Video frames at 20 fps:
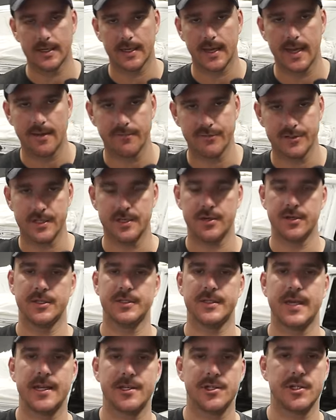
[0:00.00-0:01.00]
gloves and not
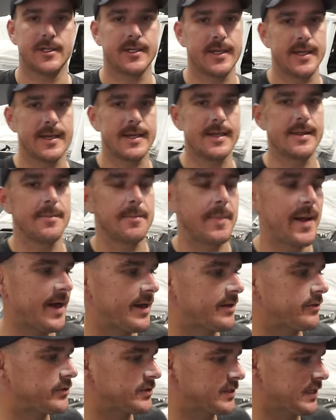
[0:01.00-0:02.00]
touching any of the
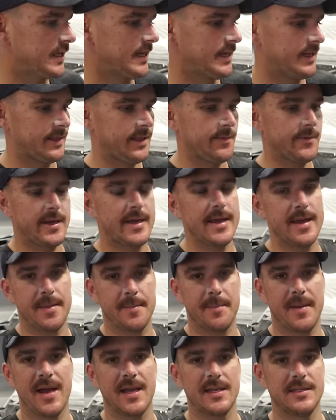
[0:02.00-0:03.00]
panels. Then we can get the
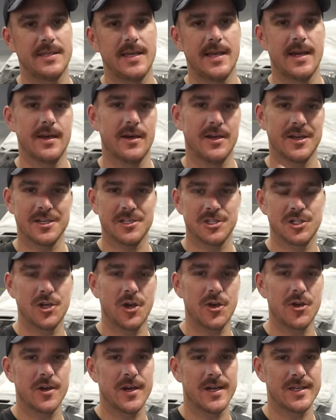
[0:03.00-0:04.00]
paint out. I can show
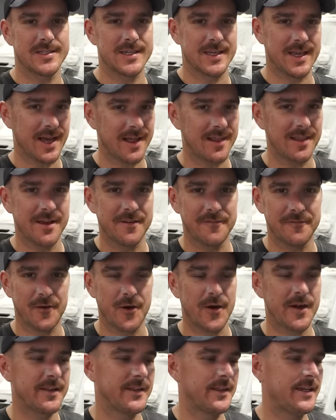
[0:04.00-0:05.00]
you guys the color
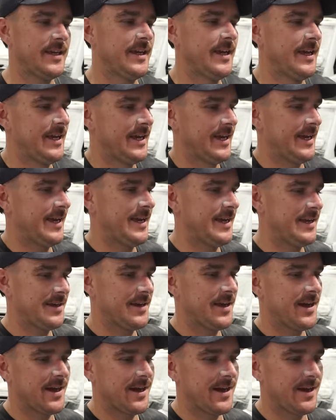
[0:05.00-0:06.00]
finally. And
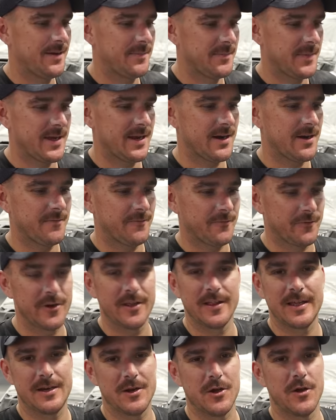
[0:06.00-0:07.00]
uh, man, I'm
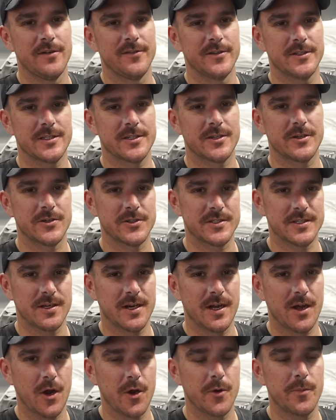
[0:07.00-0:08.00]
really nervous because I
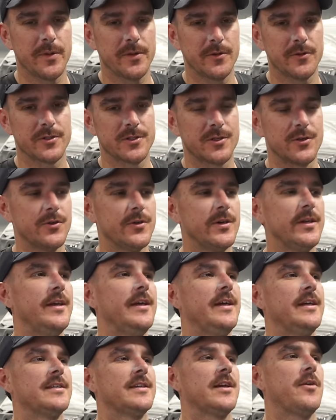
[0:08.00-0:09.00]
hope it looks good.
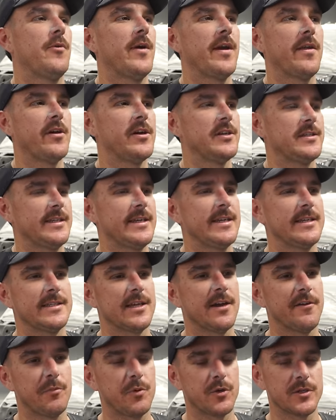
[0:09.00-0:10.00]
It's like one of those things
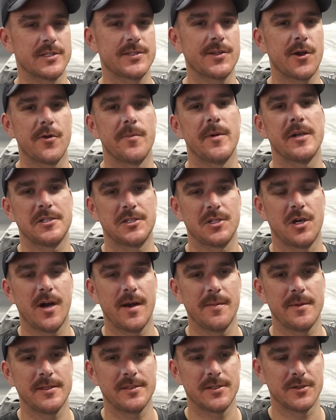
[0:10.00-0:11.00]
I've put so much
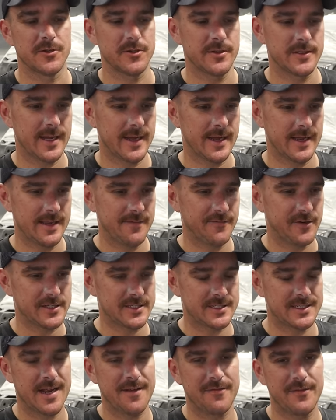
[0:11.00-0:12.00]
time into that if I
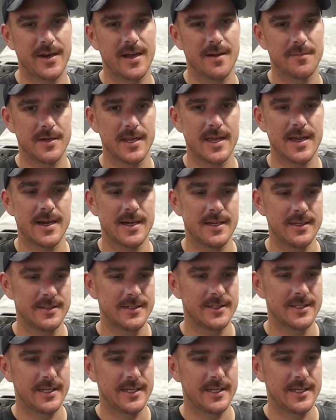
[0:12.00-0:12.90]
stuff it up now,